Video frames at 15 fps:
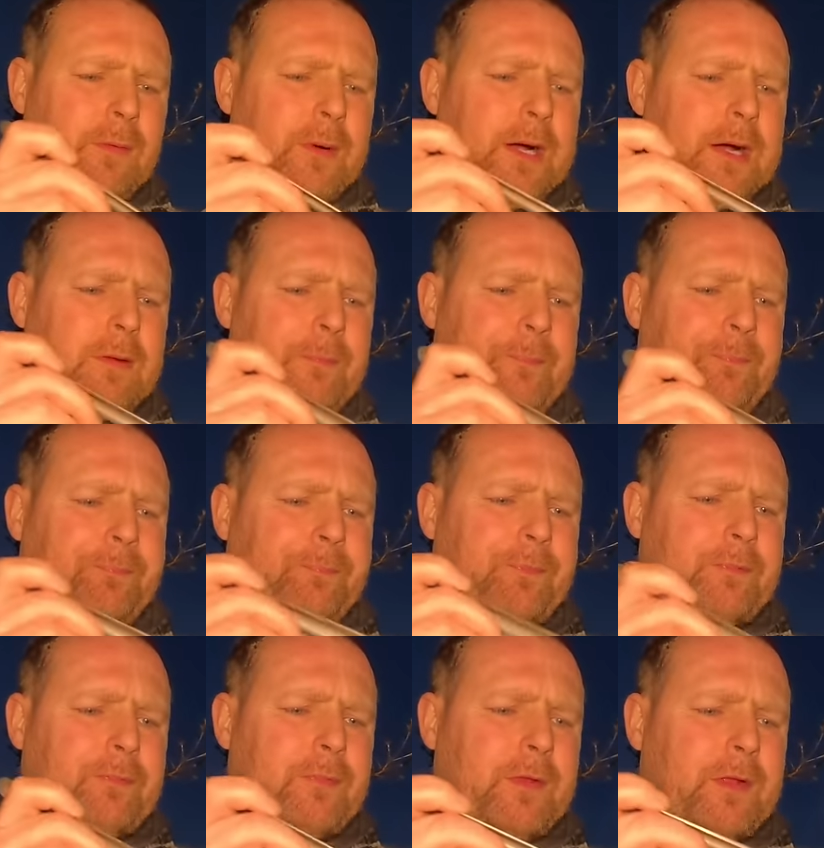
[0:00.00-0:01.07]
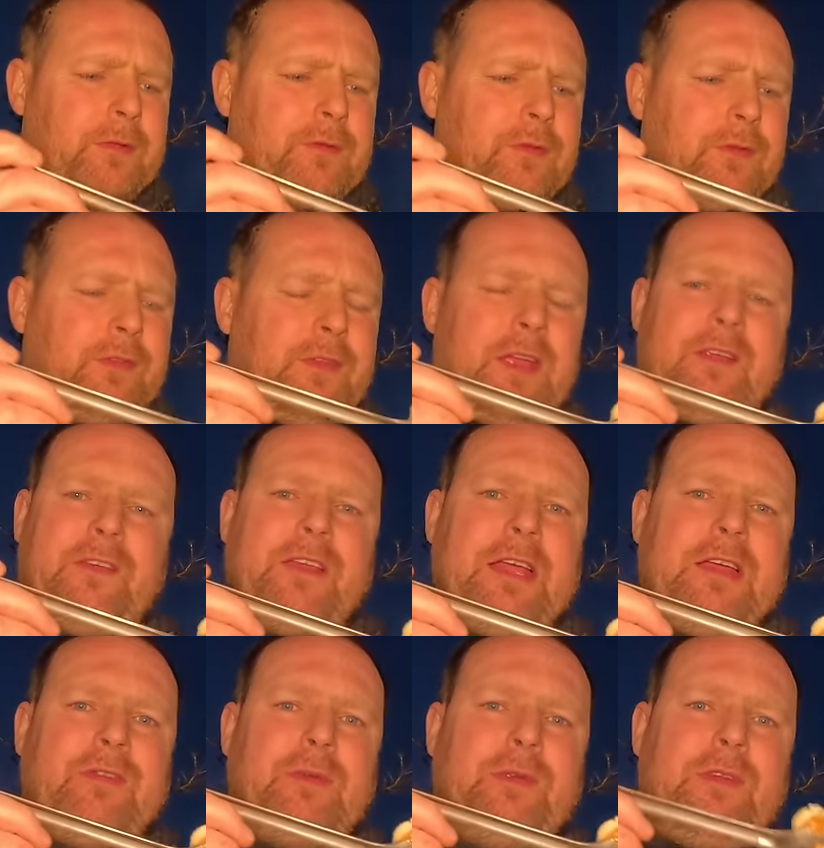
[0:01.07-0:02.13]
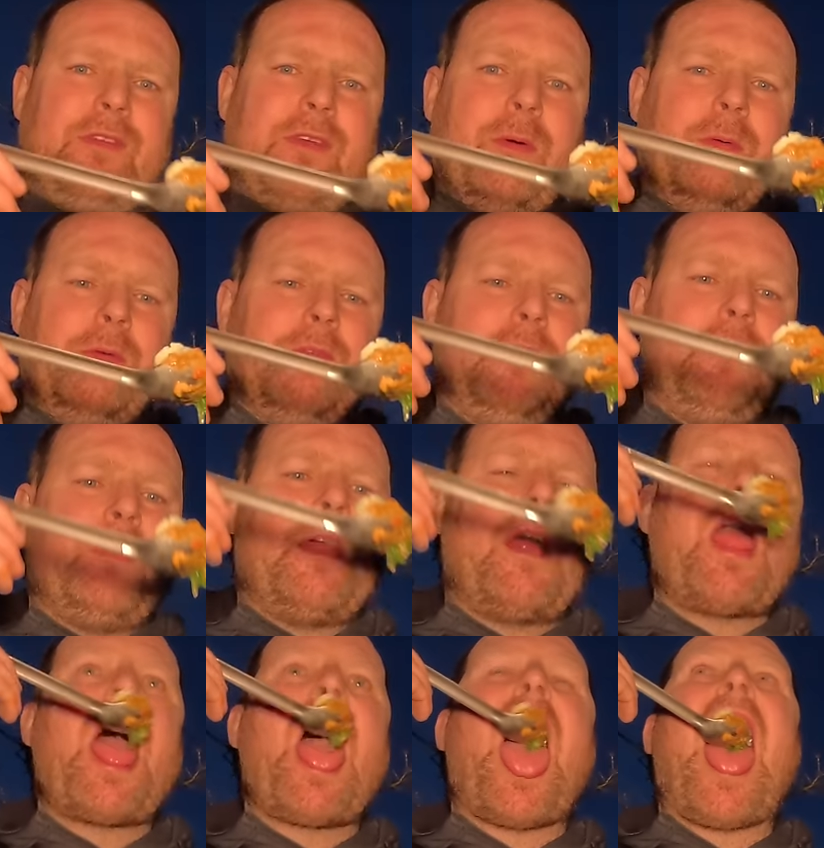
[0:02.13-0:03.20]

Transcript: Wow, it does taste nice when you're so hungry, doesn't it?